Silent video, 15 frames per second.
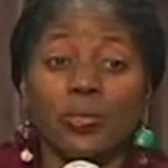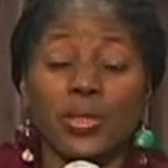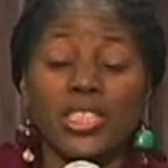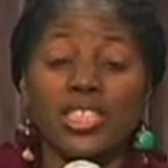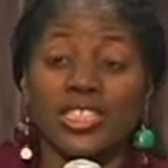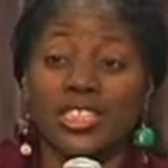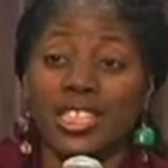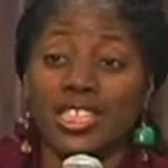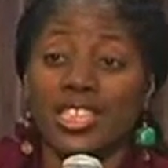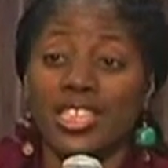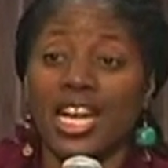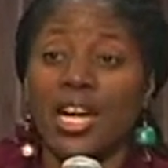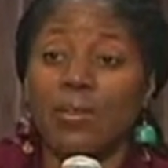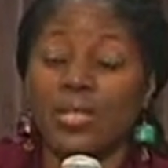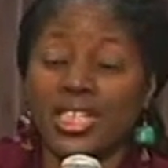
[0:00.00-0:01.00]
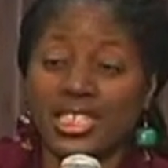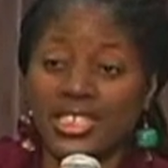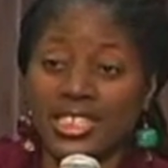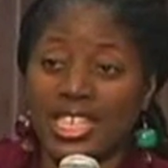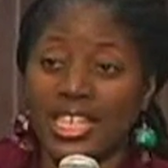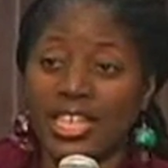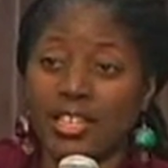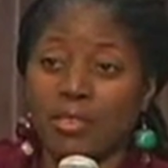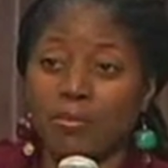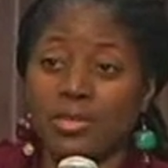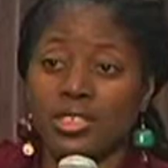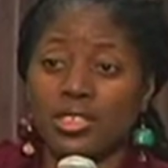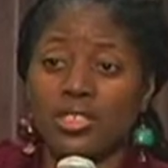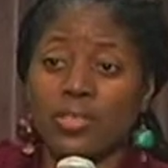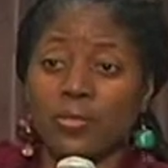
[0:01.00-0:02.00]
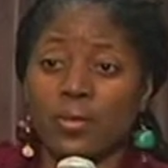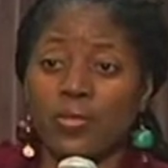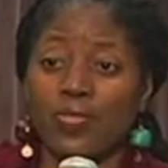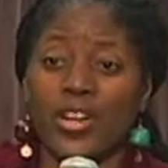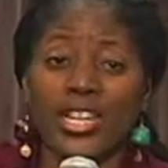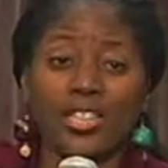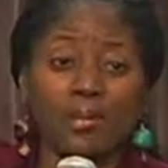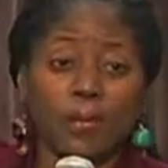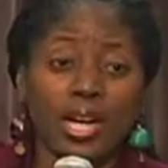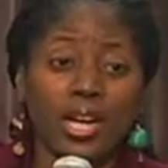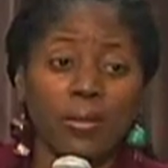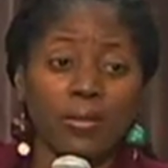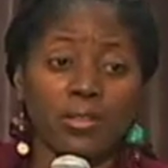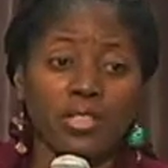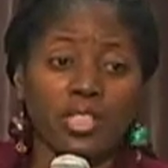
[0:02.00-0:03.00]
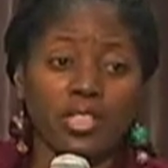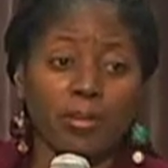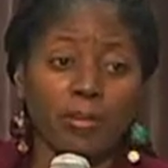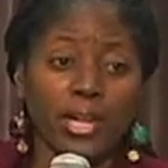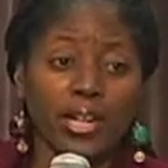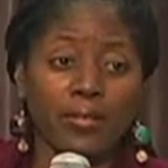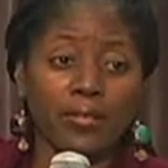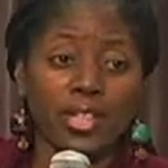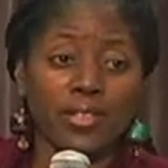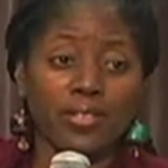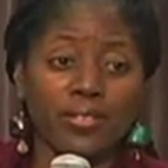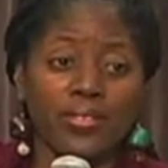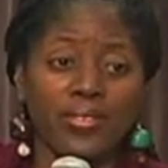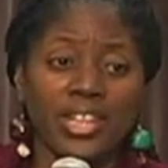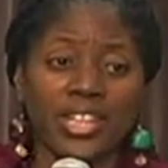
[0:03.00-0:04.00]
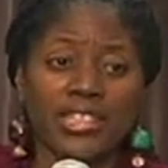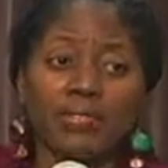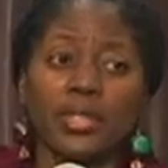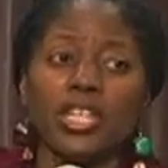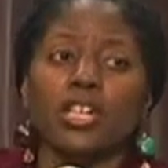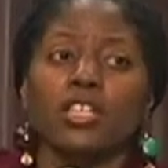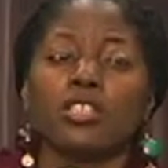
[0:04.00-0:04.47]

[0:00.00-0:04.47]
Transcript: studied our exams with Fight the Power in the background, right?